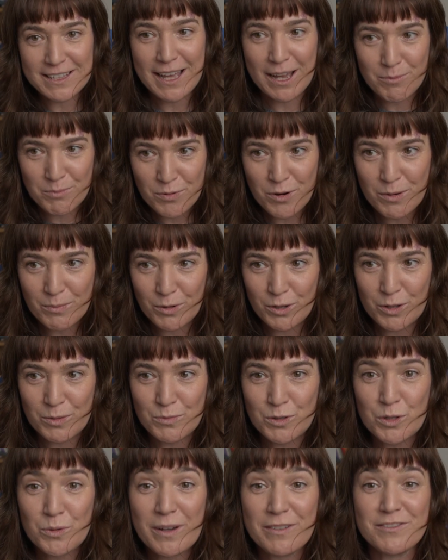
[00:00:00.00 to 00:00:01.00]
that
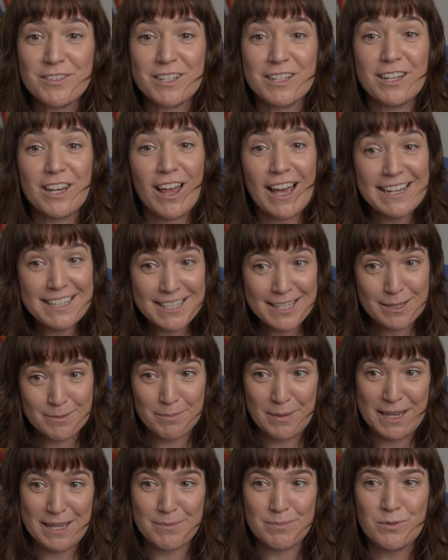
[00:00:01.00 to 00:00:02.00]
problem, you have delighted
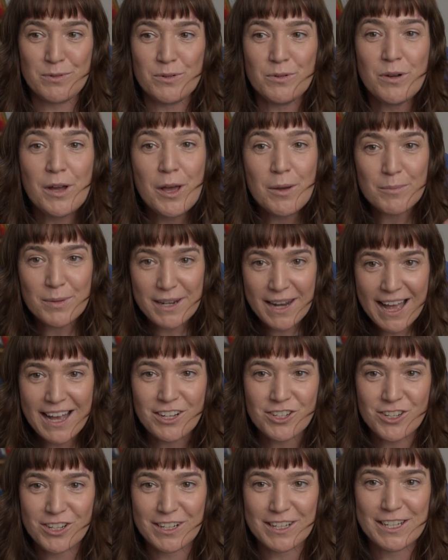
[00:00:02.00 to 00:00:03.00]
people, but
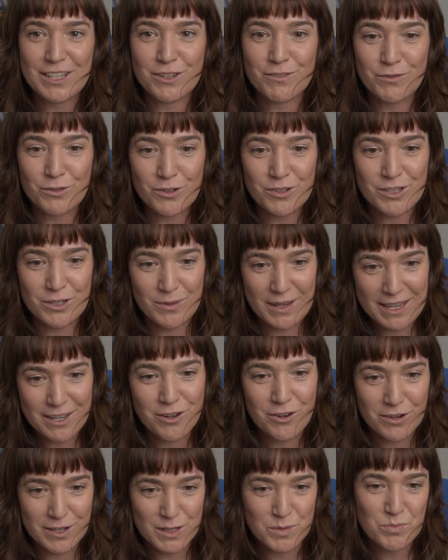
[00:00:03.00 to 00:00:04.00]
actually you've also
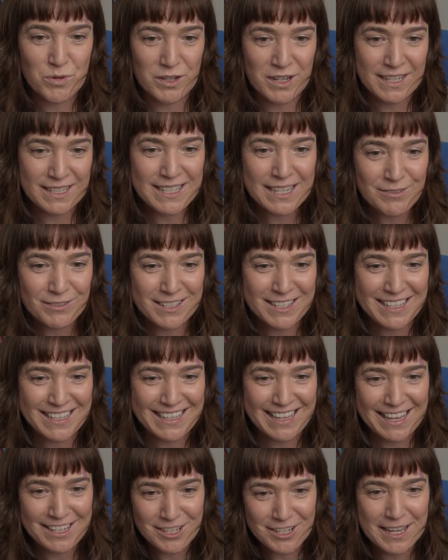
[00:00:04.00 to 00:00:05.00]
increased
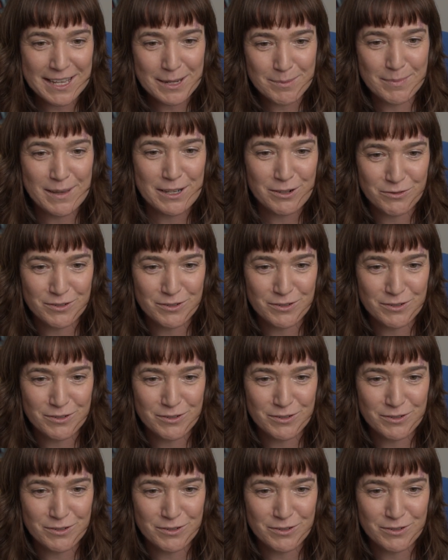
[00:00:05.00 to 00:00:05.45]
productivity and you're getting better